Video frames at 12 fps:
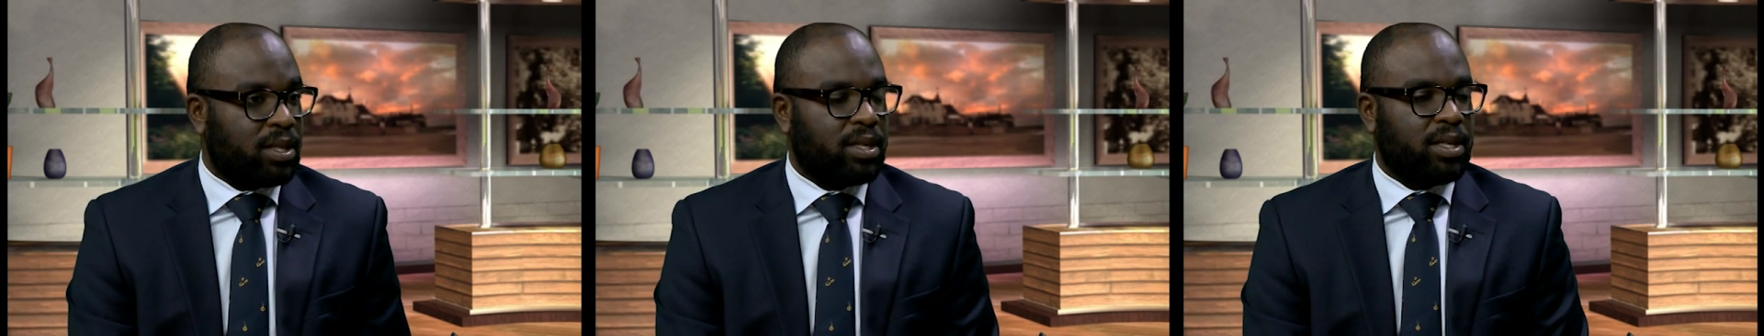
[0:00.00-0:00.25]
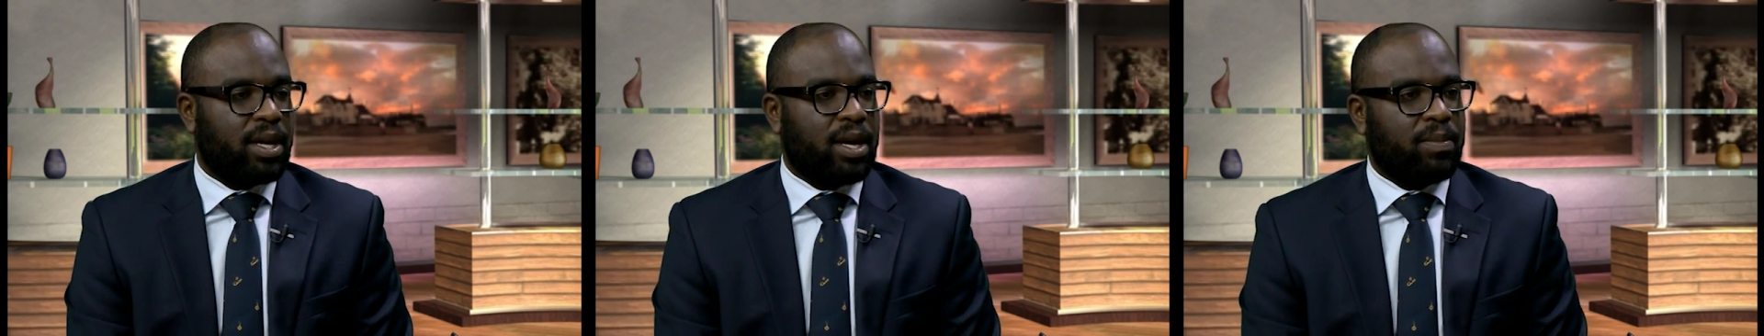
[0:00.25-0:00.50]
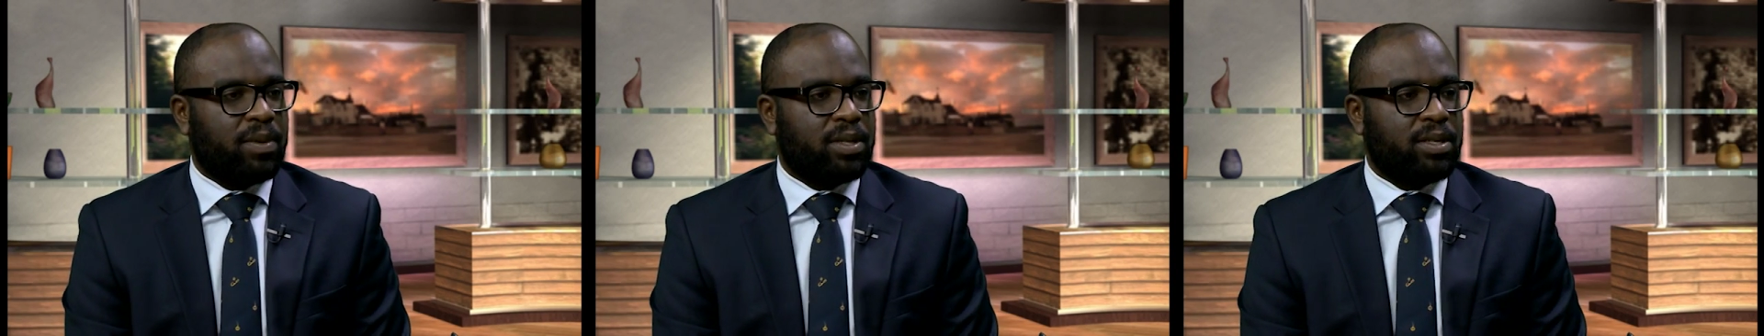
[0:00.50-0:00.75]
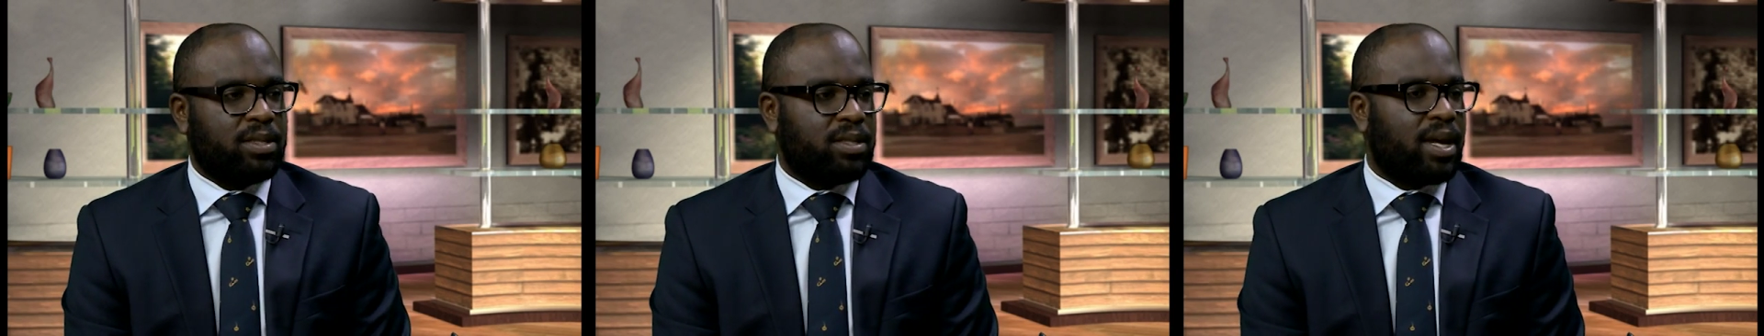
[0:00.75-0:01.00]
in the end,
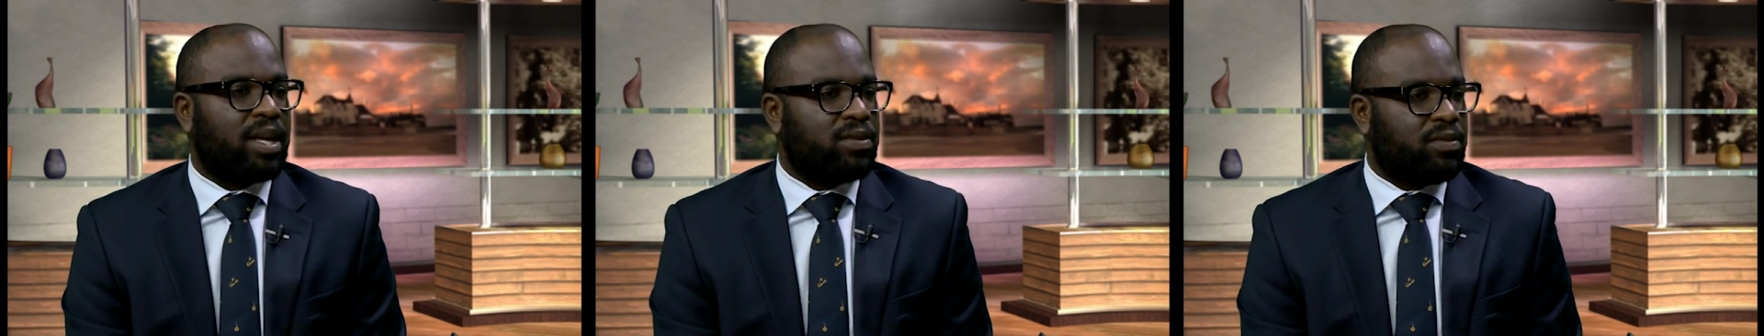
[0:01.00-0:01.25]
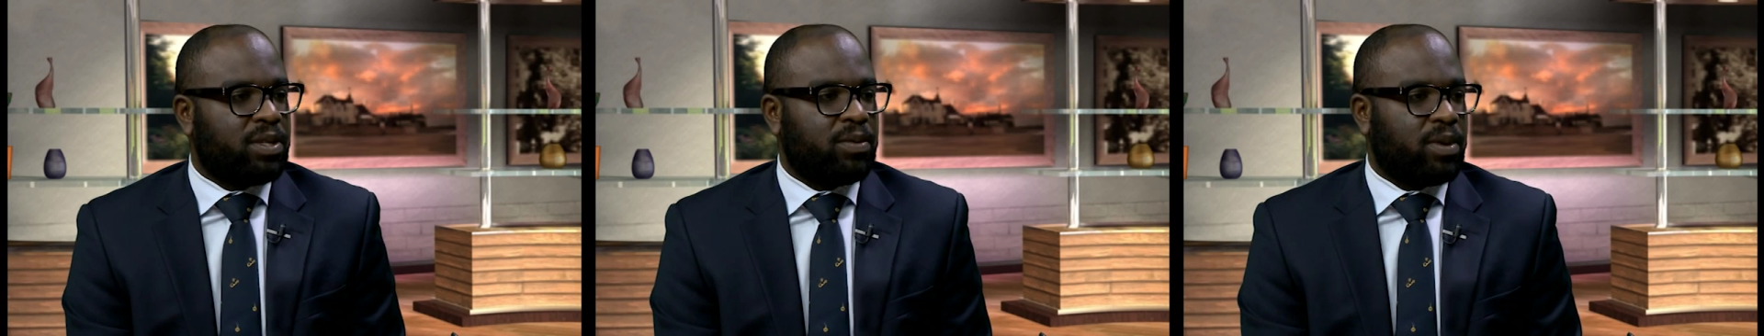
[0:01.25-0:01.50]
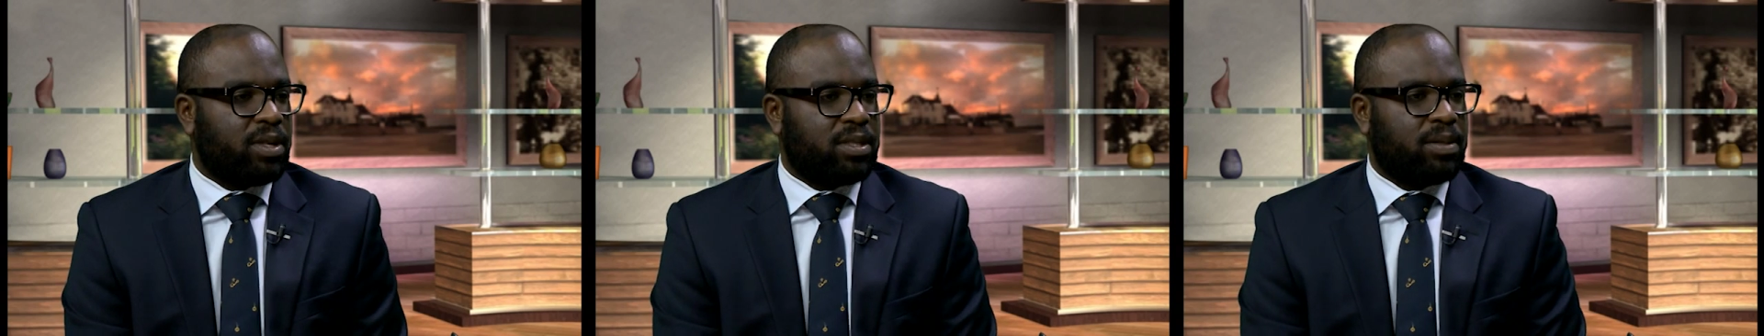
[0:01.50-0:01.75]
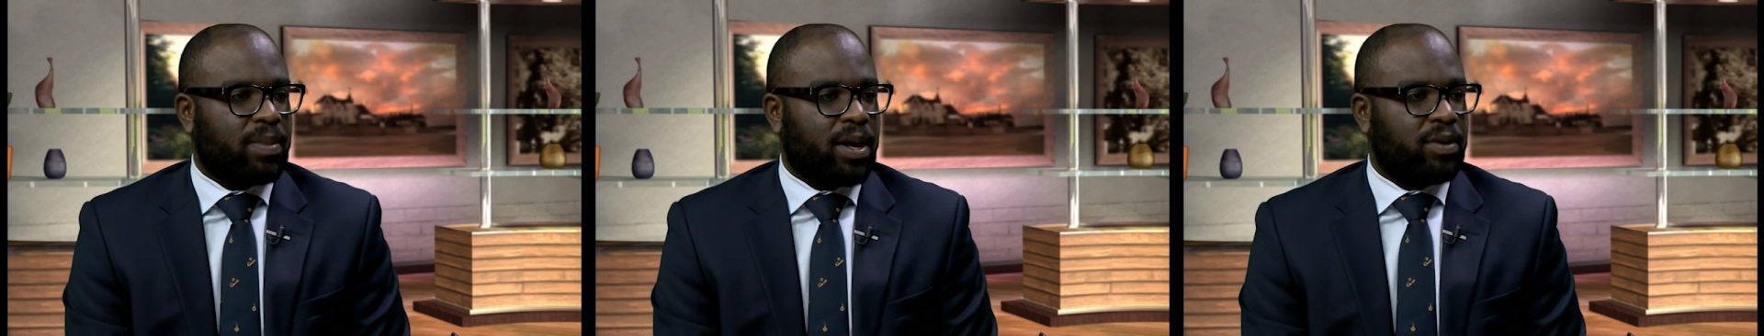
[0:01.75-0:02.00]
because that's really what
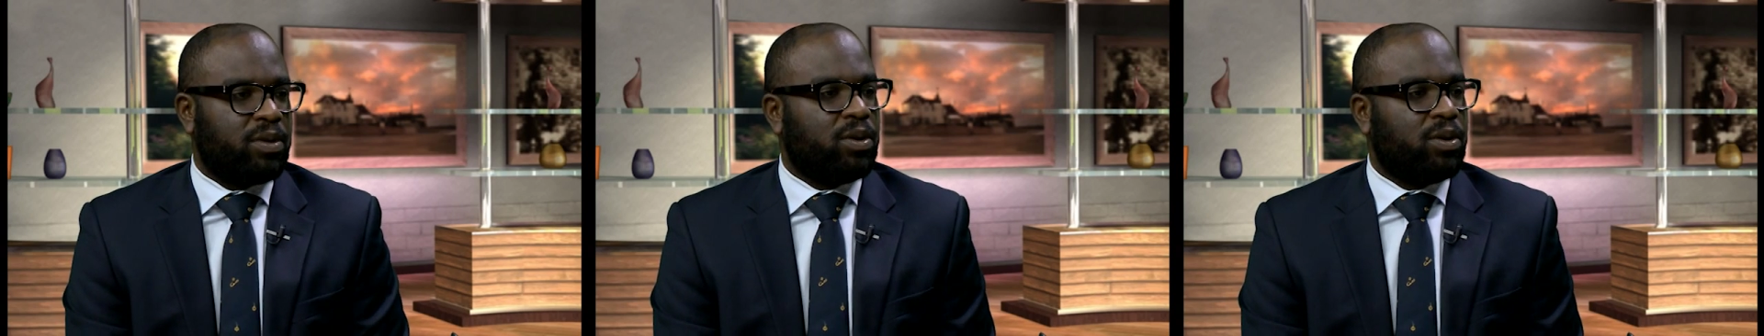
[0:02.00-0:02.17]
it's about.